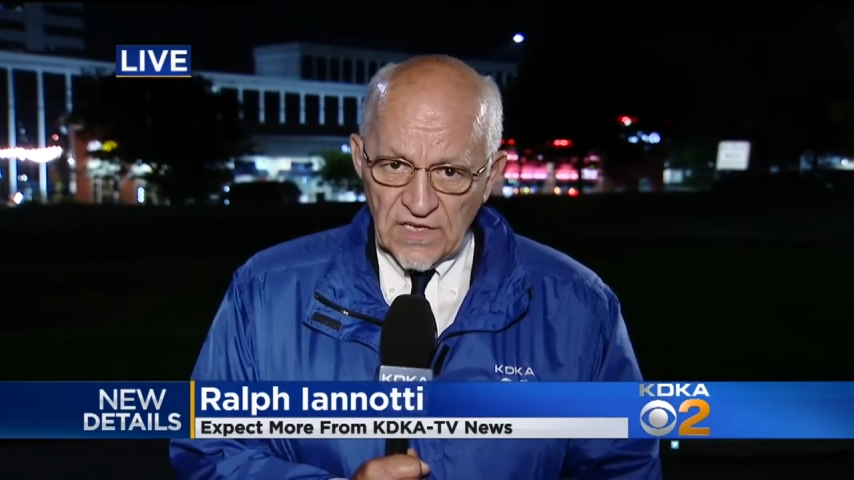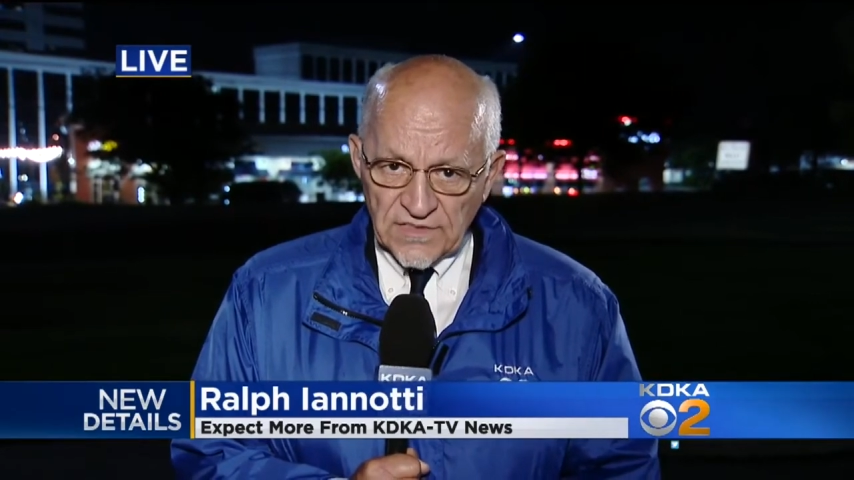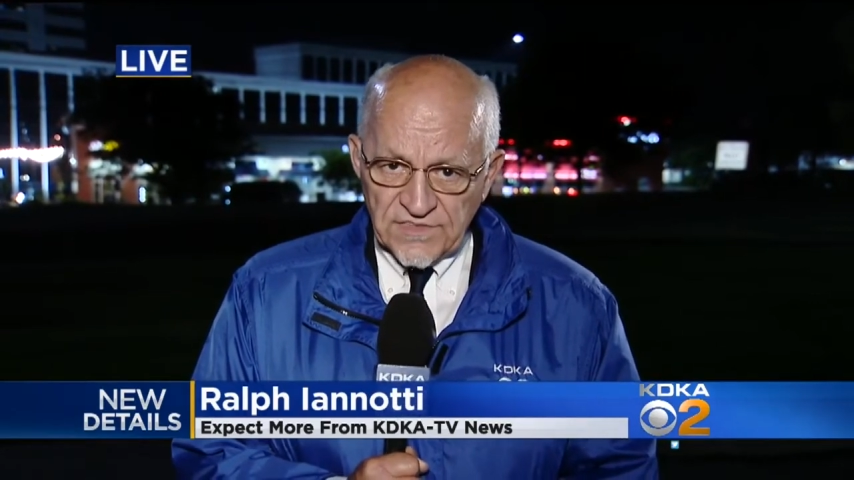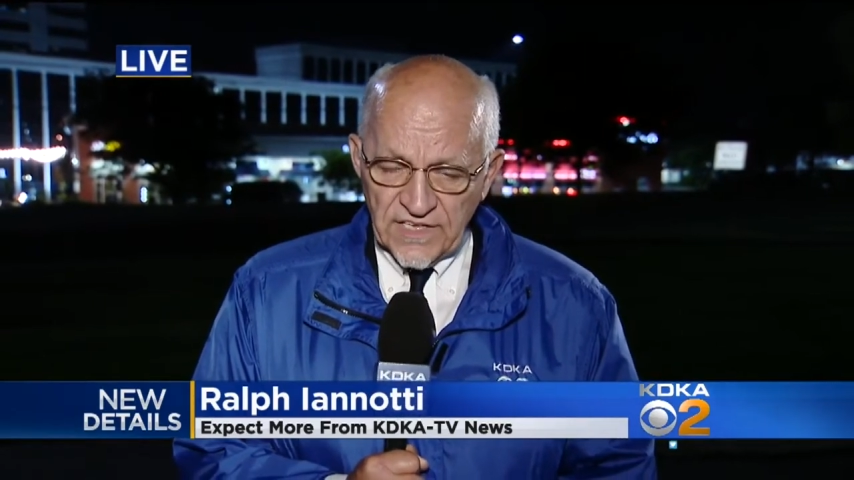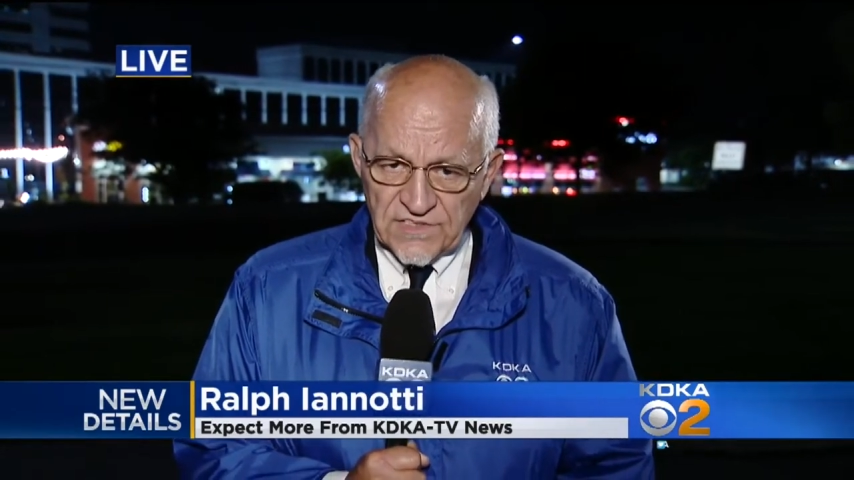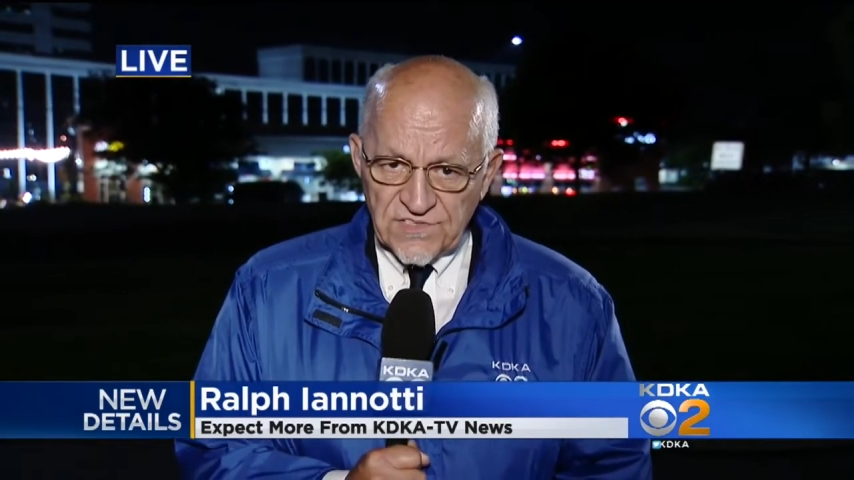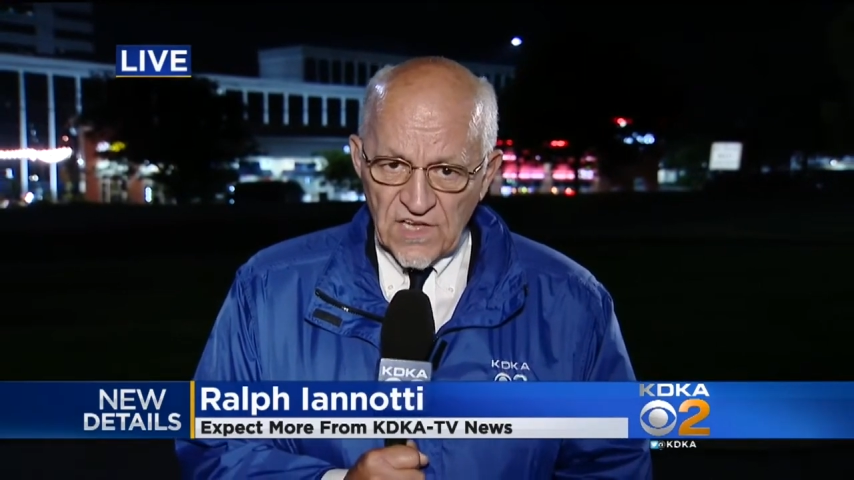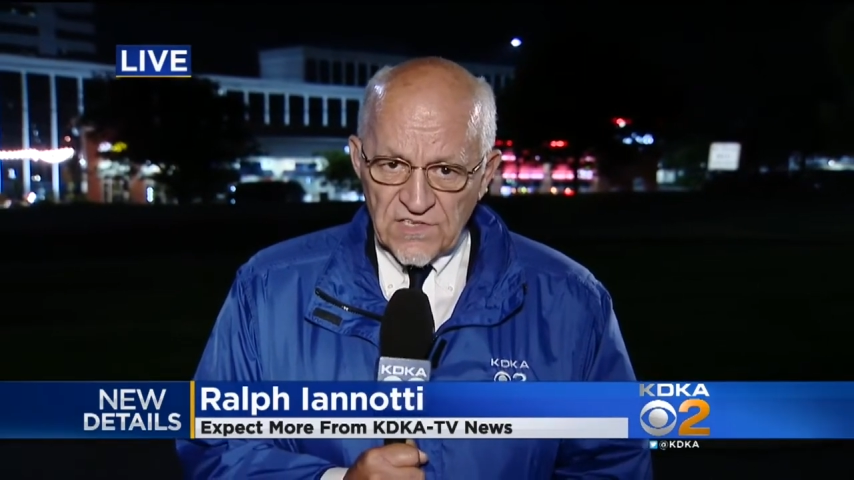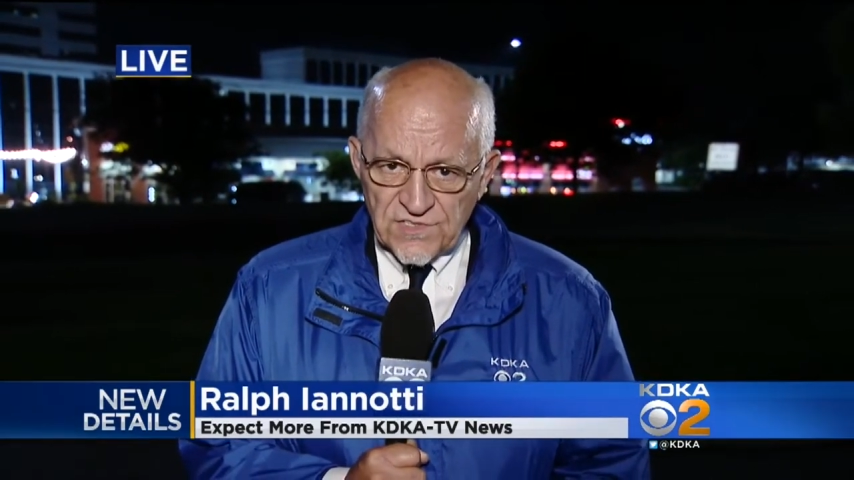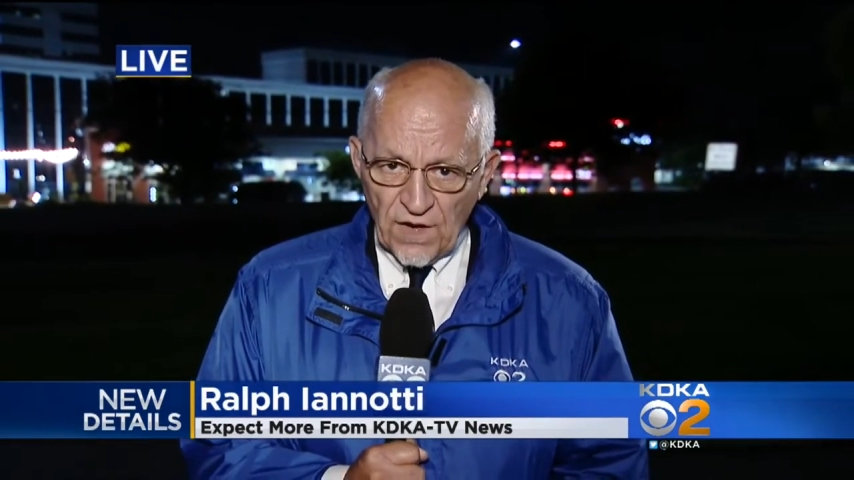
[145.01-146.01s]
and kids
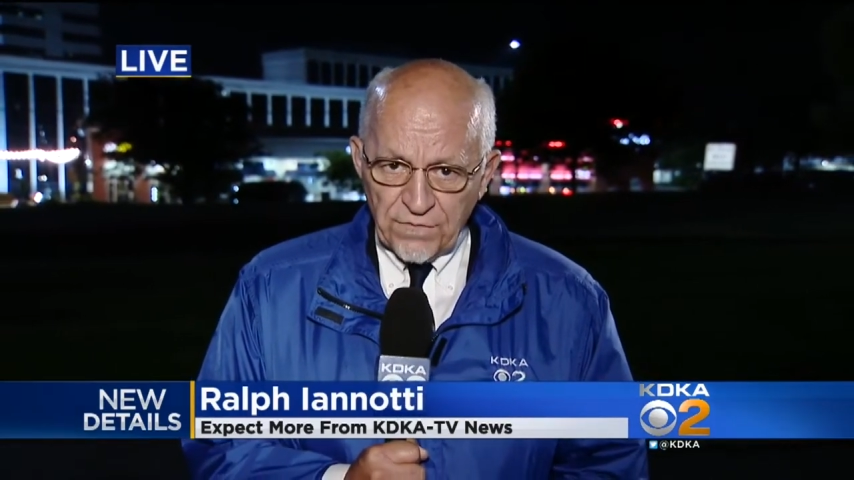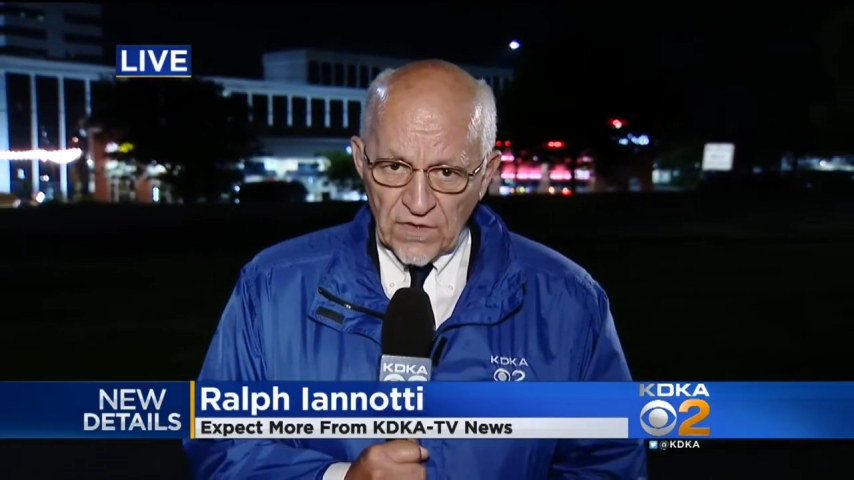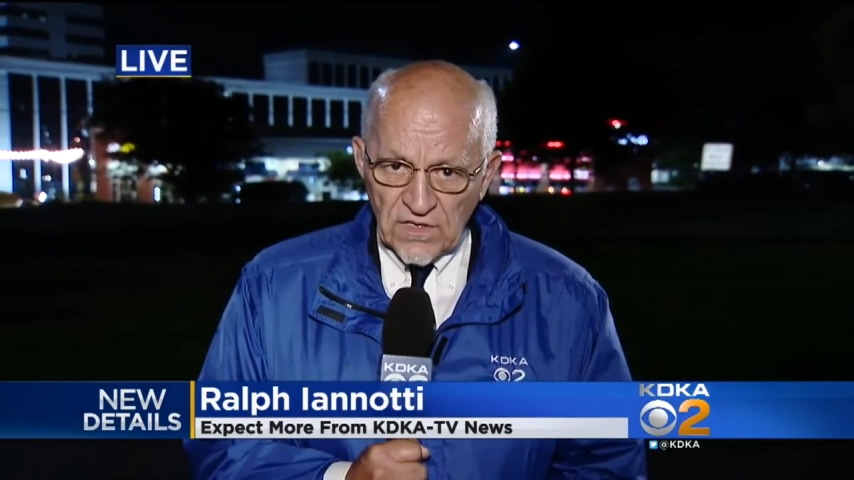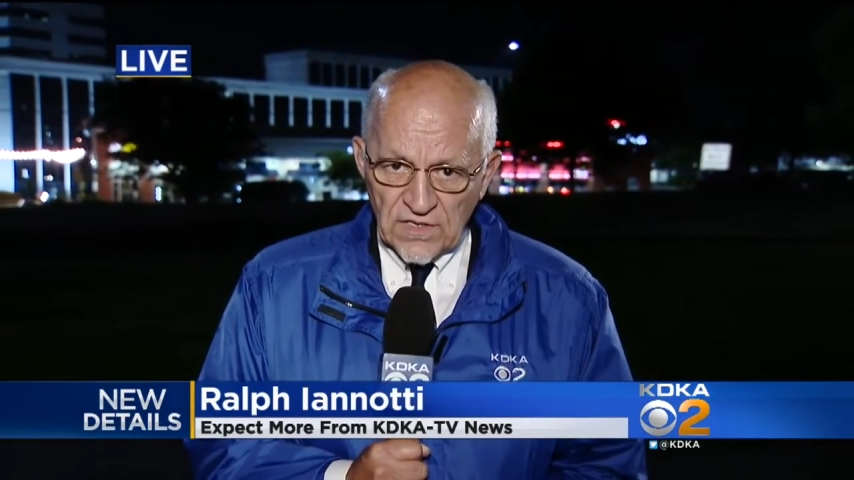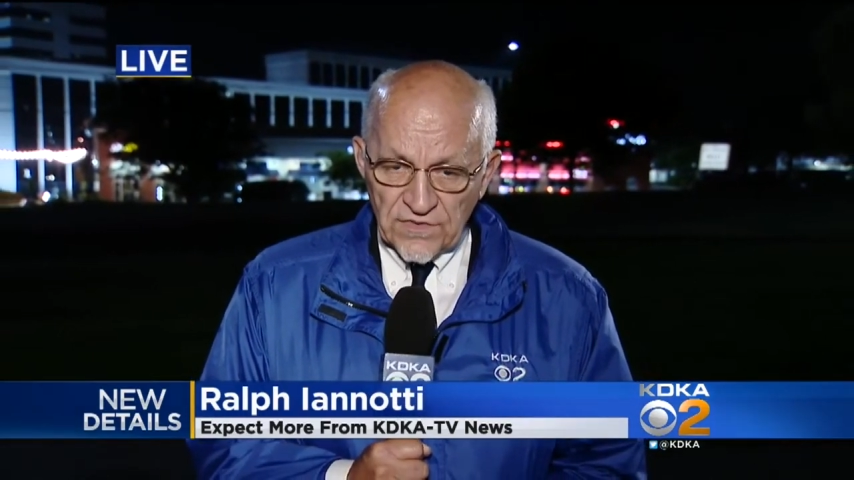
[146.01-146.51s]
suffer